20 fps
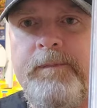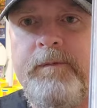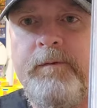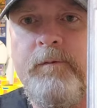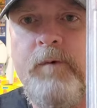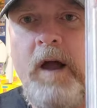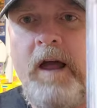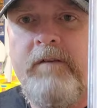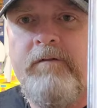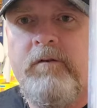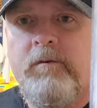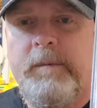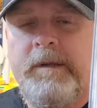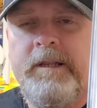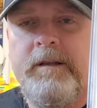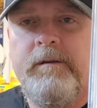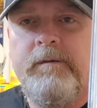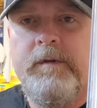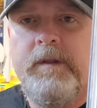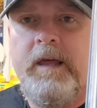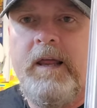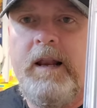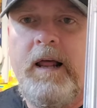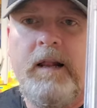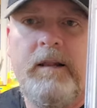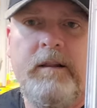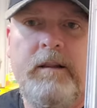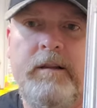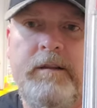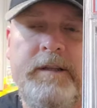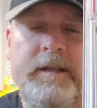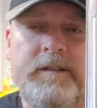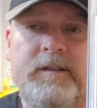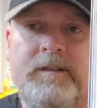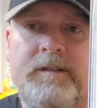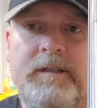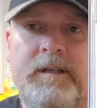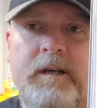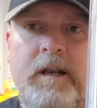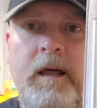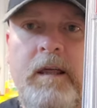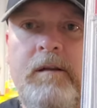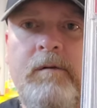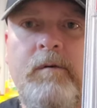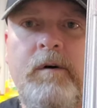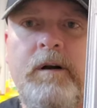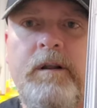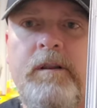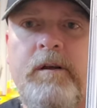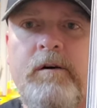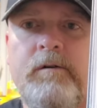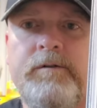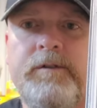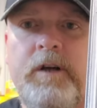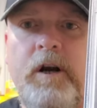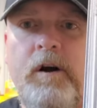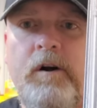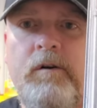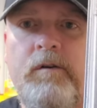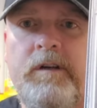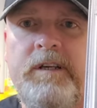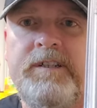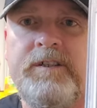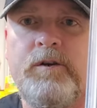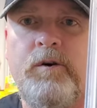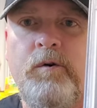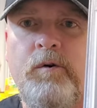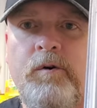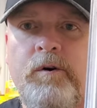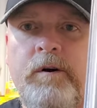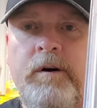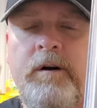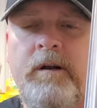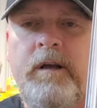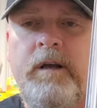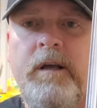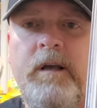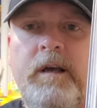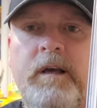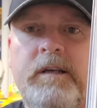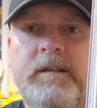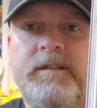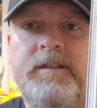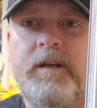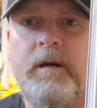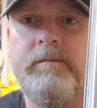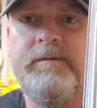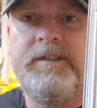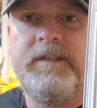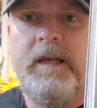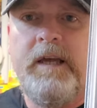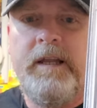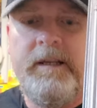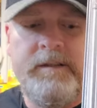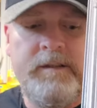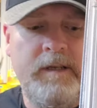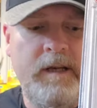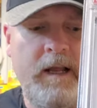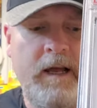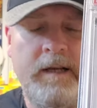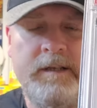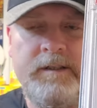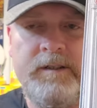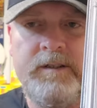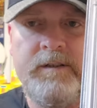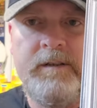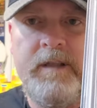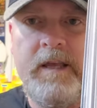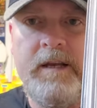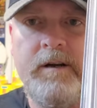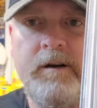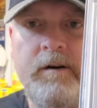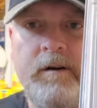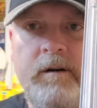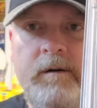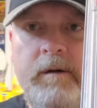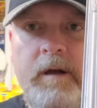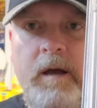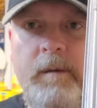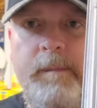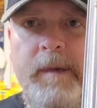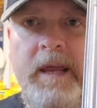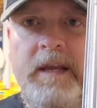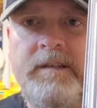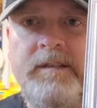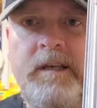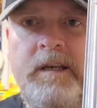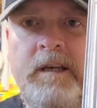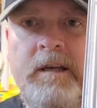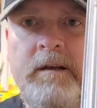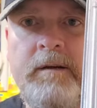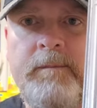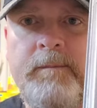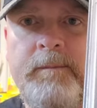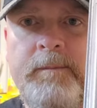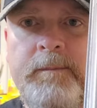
And this is another one of those early score subsets that I just think are amazing.